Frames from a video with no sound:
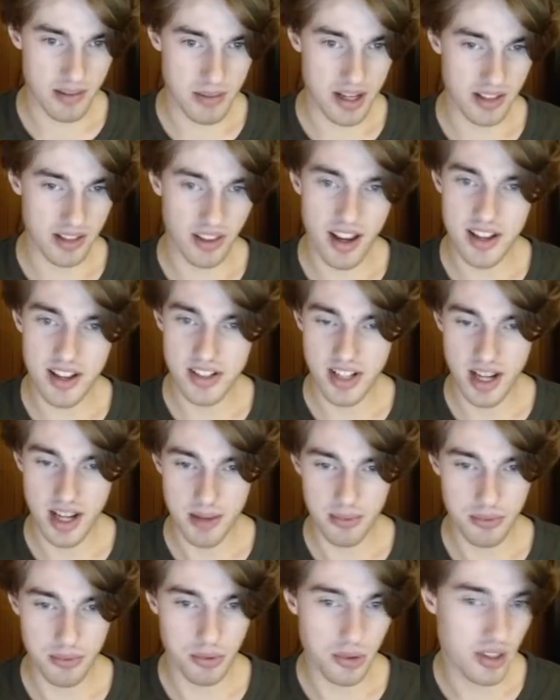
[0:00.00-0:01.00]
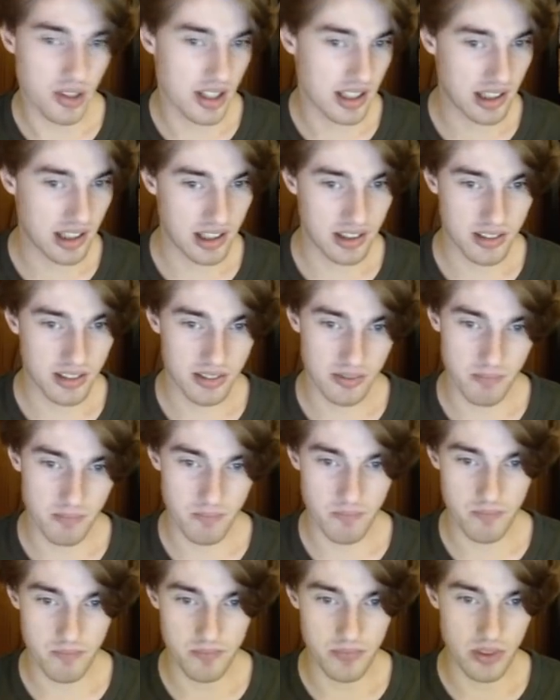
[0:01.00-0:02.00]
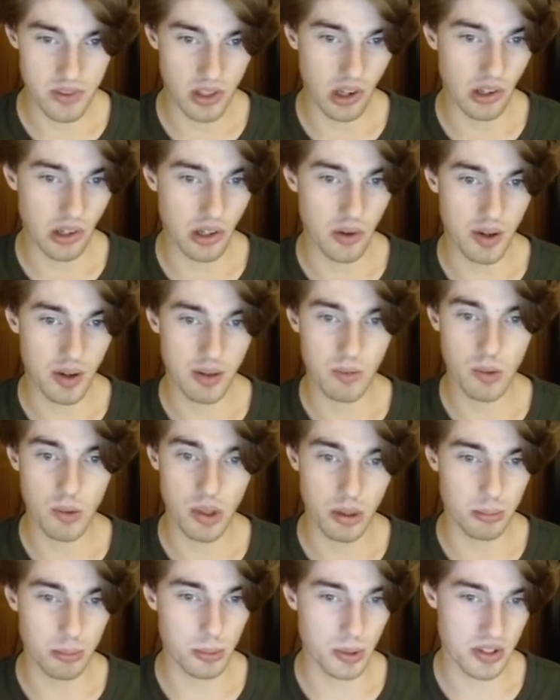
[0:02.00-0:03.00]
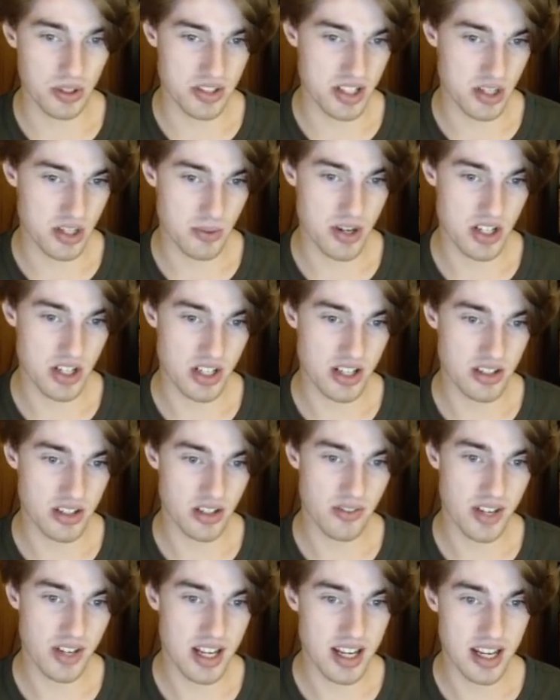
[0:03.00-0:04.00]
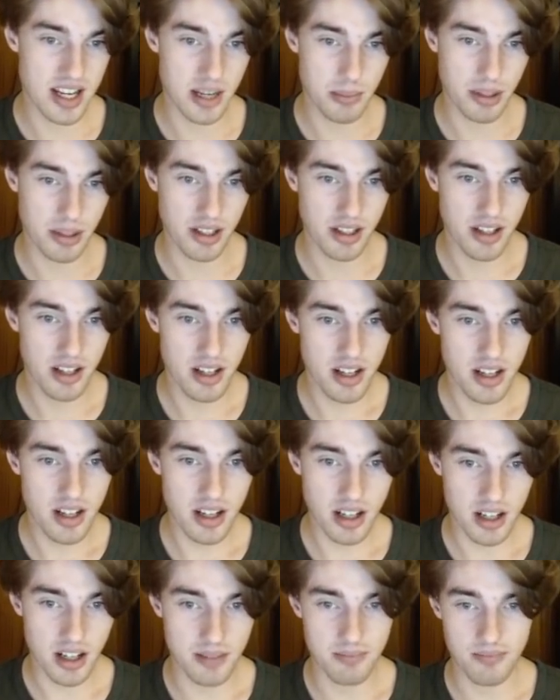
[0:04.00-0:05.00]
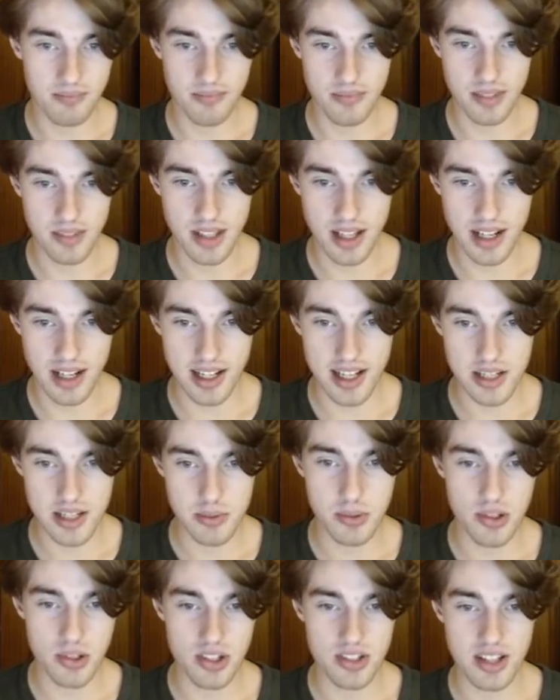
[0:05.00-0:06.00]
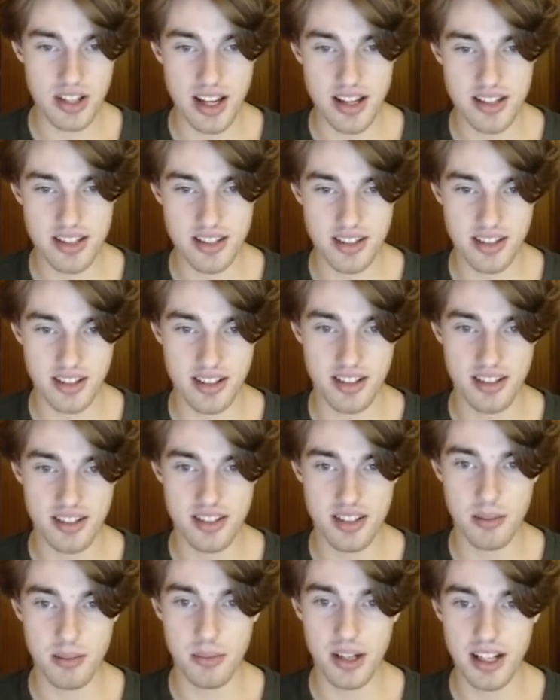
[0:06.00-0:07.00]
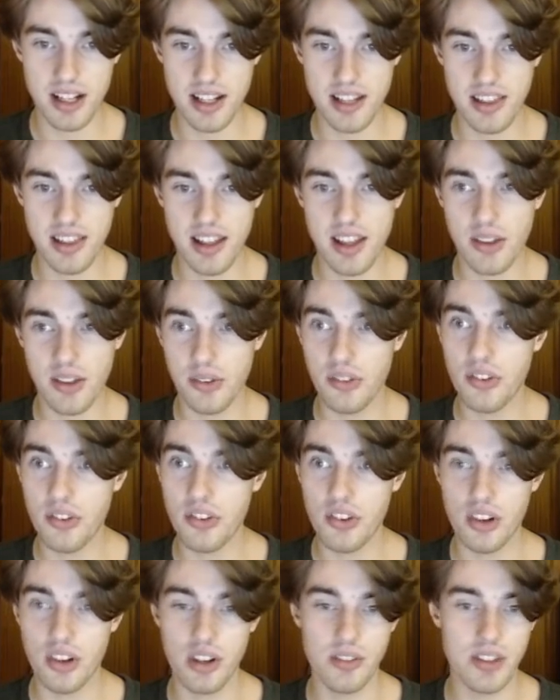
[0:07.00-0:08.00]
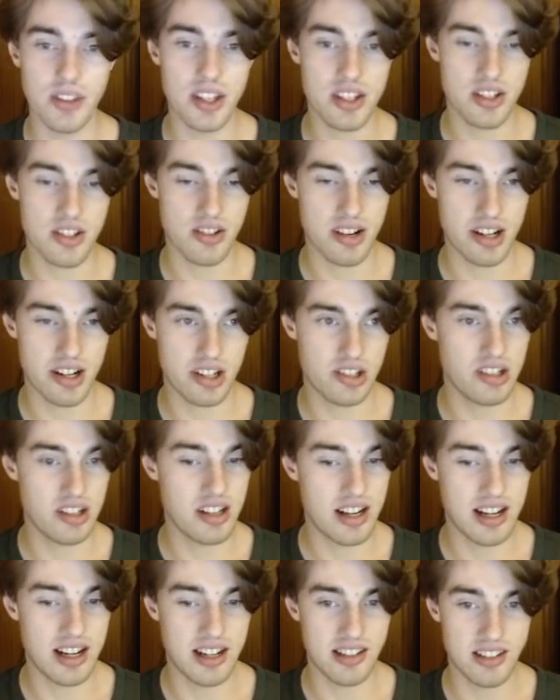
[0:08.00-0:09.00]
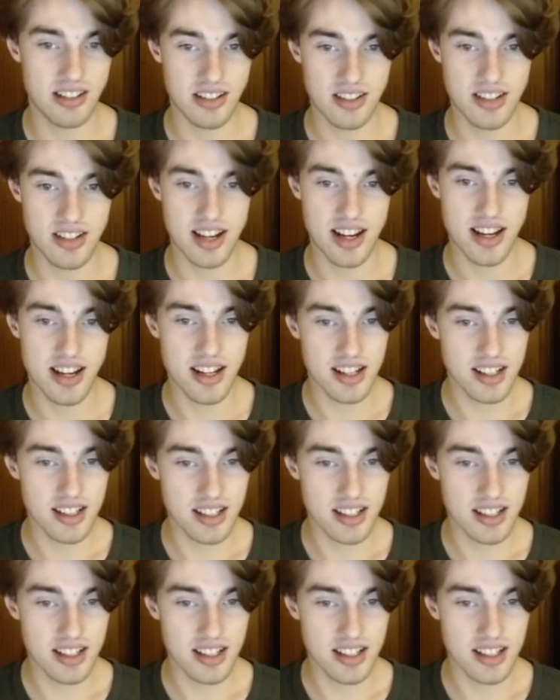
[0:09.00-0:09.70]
me last time for not knowing what the border situation is over here, but yeah, I guess we'll just guess somewhere in the hills over this direction and see.